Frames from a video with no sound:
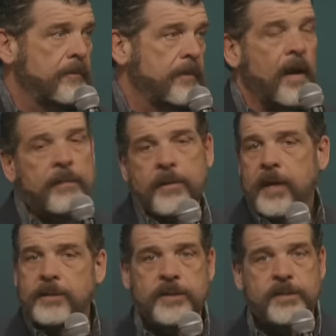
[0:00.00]
I'm not
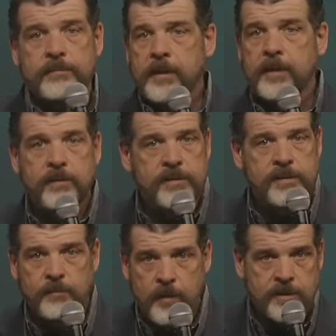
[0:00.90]
just somebody who lives
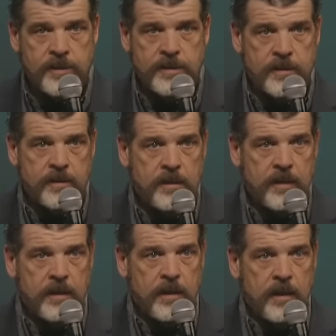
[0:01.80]
in Washington.
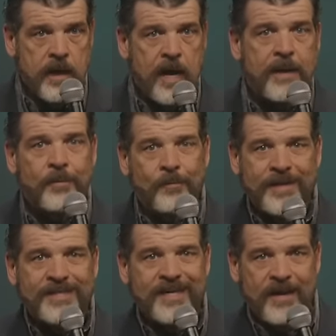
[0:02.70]
I'm a
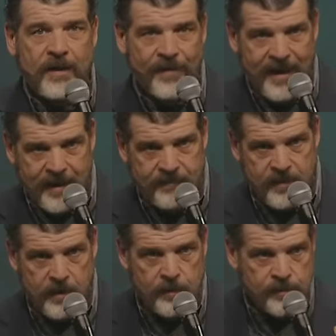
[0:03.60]
resident of
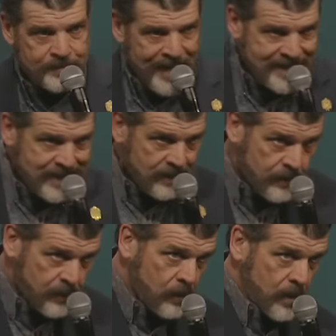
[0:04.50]
heaven who's passing
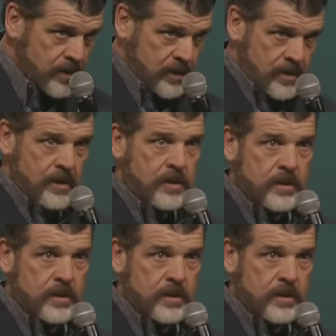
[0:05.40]
through Washington.